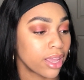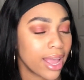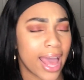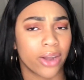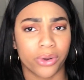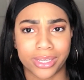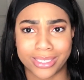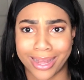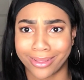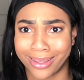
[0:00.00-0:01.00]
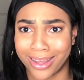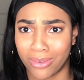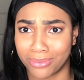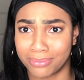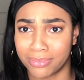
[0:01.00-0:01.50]
don't know exactly how
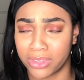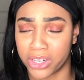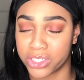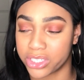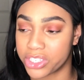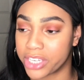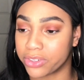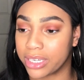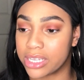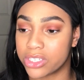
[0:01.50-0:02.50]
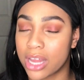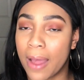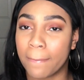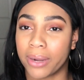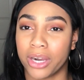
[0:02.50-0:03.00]
large the shade range is,
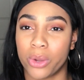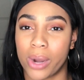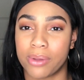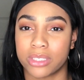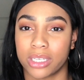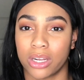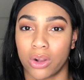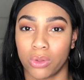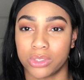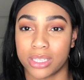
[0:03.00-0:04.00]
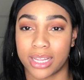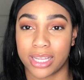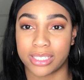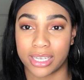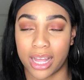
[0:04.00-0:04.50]
but I know when I was looking on Ulta that they
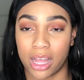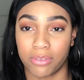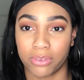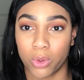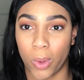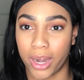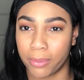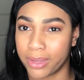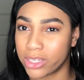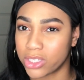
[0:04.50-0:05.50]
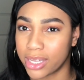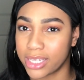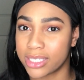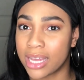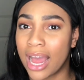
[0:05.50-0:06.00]
did have quite a bit of shades.
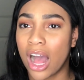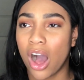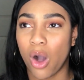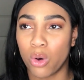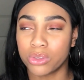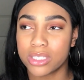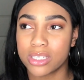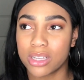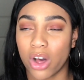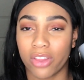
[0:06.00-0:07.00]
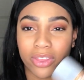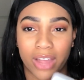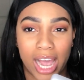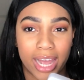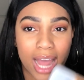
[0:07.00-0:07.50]
Ulta
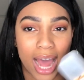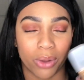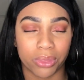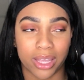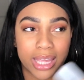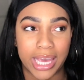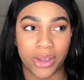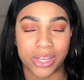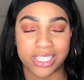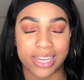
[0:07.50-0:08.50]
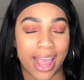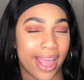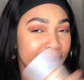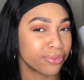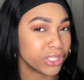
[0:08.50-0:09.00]
online, I don't think carries
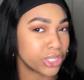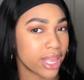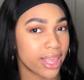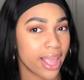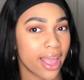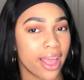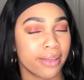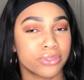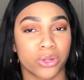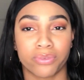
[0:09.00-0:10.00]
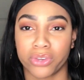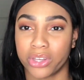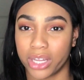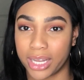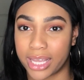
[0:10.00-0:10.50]
every shade they have, so if you're
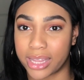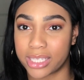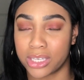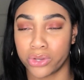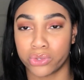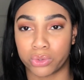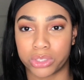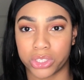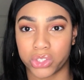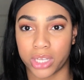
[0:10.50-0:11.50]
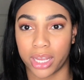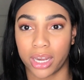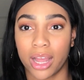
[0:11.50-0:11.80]
gonna get this and you don't see your shade,